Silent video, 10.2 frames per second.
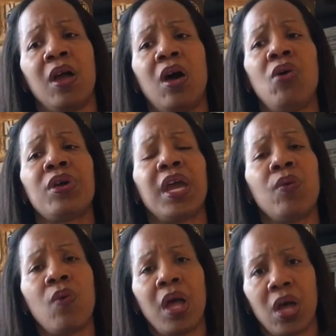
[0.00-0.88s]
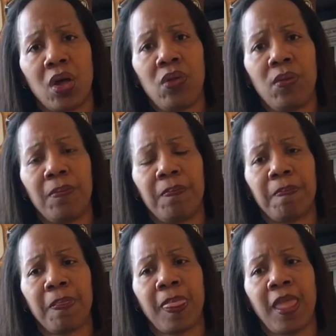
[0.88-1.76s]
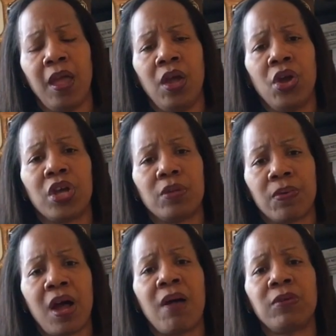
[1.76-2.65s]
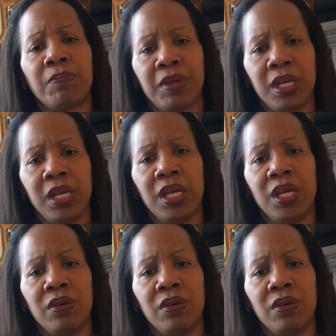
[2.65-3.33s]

Okay, well, could the problem be